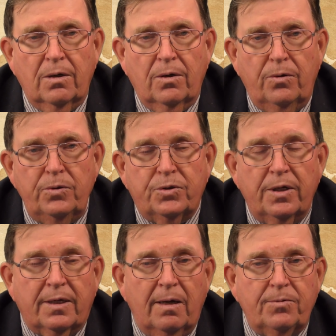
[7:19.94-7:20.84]
Who's going
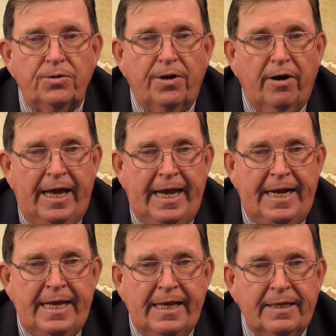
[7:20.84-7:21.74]
to come to their
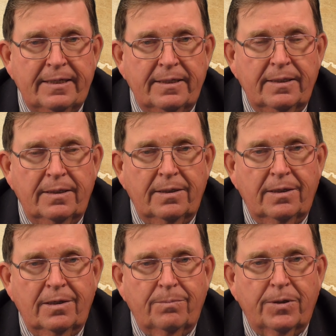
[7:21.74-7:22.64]
aid?
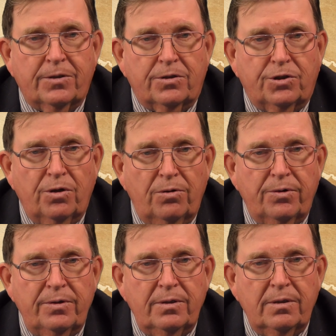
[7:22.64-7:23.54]
But the
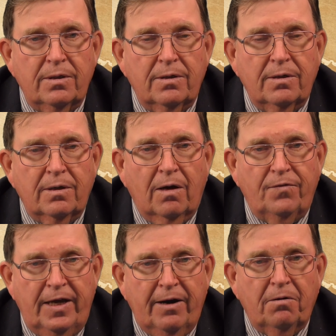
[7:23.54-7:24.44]
children of
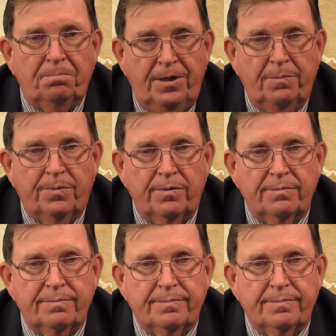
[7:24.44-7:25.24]
the Arab people.